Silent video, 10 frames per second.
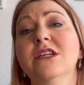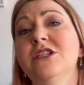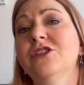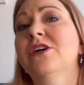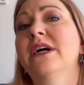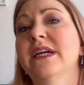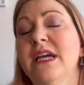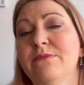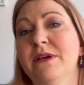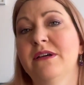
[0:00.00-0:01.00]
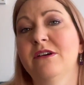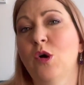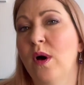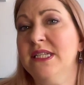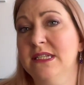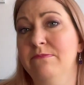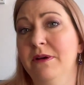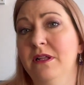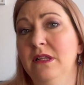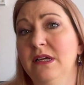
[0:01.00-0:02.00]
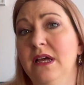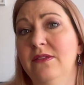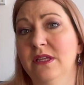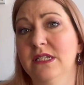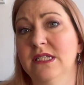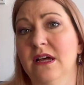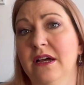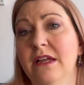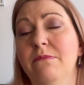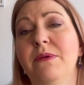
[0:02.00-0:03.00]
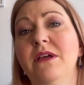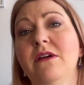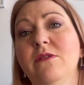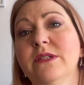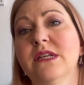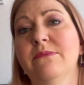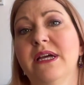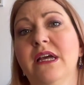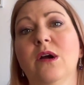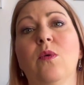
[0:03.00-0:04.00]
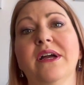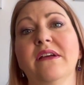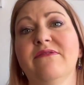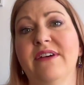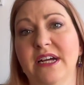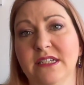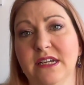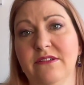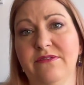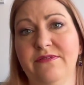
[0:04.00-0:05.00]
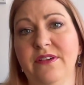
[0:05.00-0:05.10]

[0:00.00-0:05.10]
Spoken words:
do try and keep it quite simple in the design, but you can also make it quite effective.